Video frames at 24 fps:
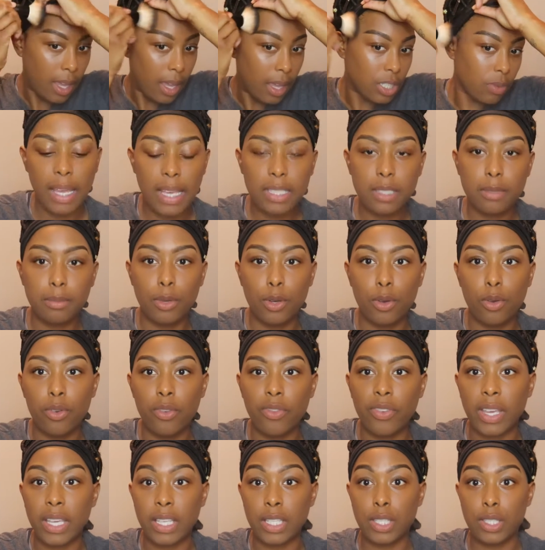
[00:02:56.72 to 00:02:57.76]
Let's
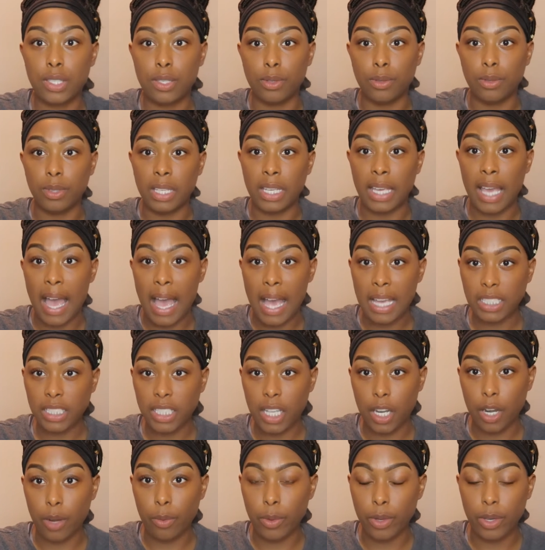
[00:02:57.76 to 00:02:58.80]
move into the
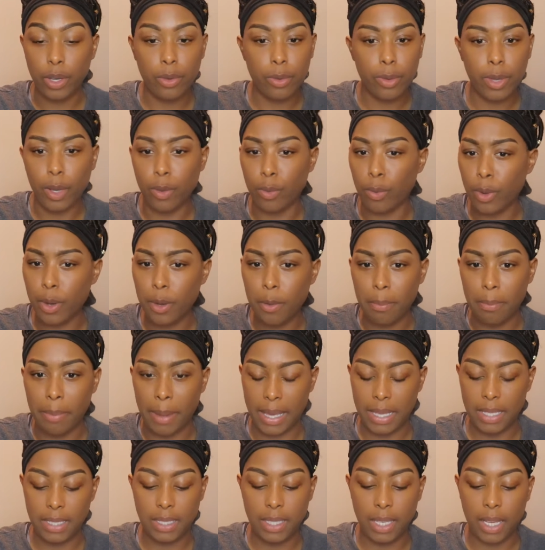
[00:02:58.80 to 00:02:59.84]
eyeshadow real quick. Real
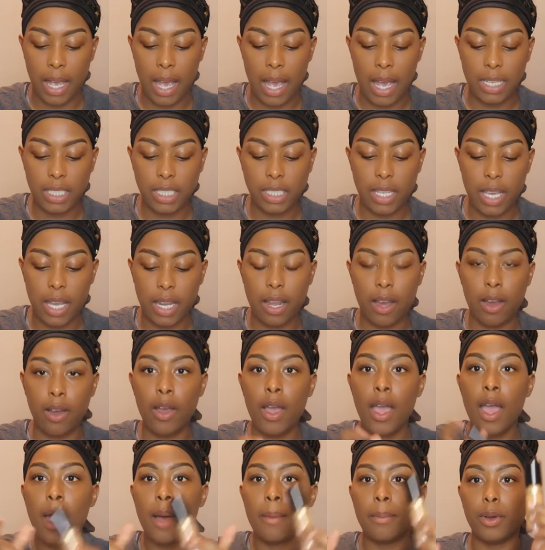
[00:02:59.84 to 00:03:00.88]
basic
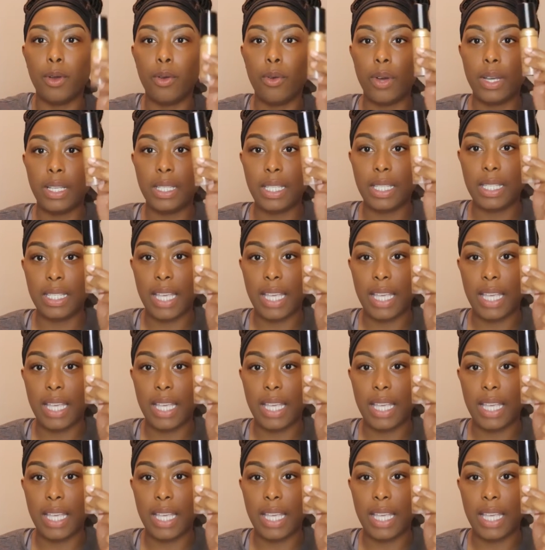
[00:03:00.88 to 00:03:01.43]
eyeshadow. I'm going to